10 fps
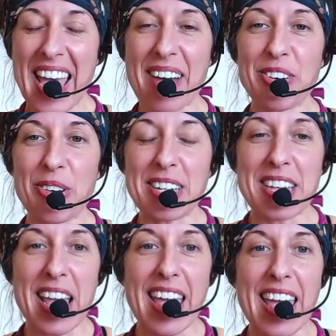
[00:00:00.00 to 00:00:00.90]
Have a great
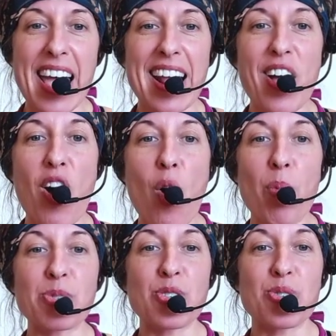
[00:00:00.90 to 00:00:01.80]
day, and I
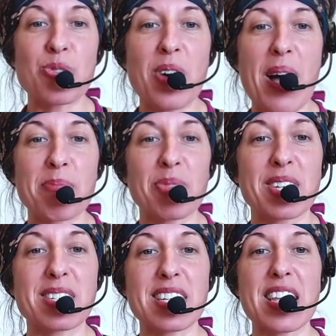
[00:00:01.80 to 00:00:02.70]
hope to um,
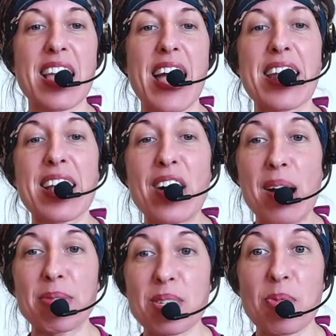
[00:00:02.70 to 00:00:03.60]
see any
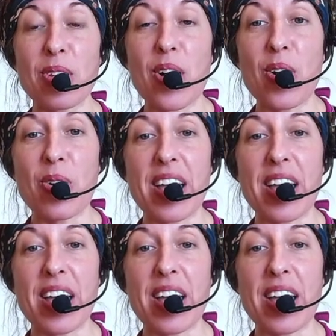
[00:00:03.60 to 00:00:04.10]
comments below.